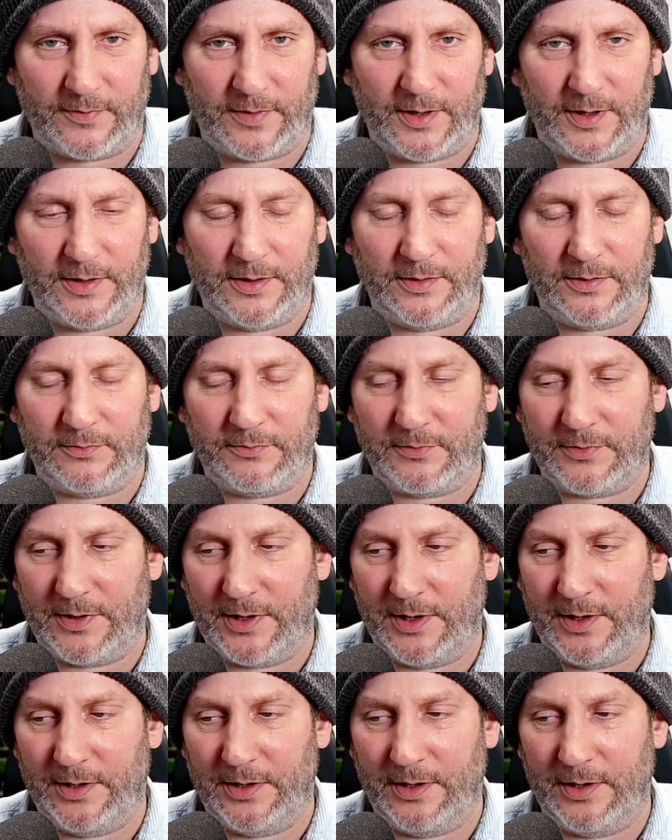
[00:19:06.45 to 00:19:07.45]
in
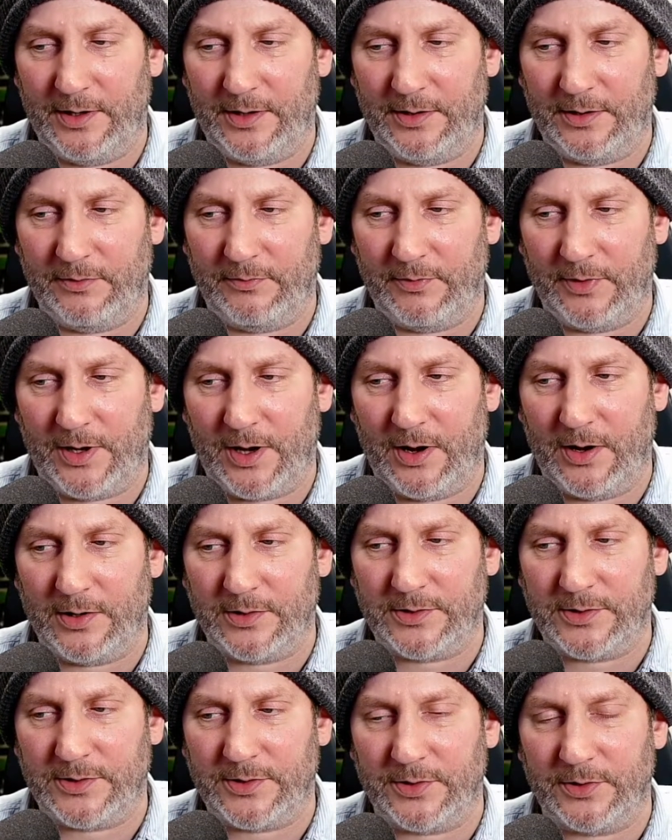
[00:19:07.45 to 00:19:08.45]
the
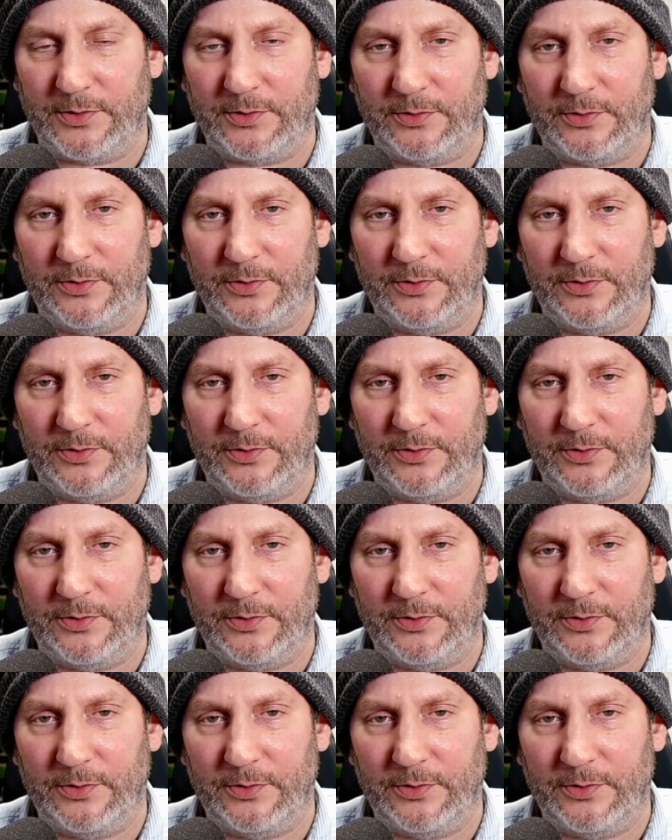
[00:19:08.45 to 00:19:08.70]
regards to,